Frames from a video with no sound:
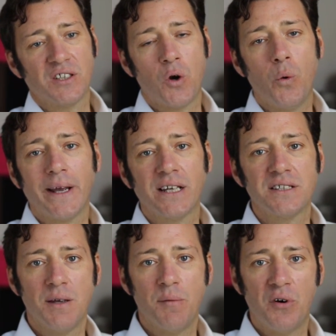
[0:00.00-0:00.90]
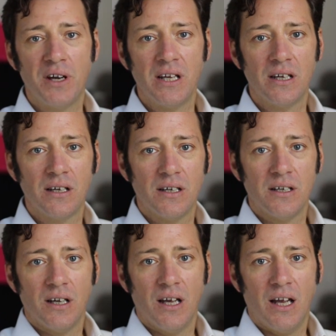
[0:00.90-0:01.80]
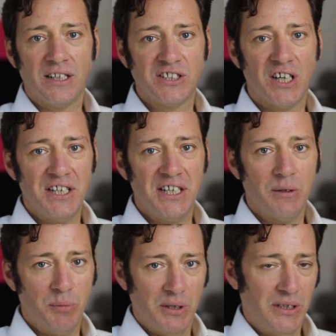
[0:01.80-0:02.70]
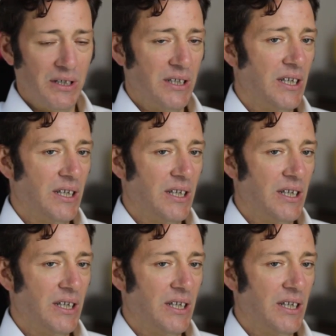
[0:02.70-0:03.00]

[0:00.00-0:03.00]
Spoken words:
it's a quick summary and a tidy up.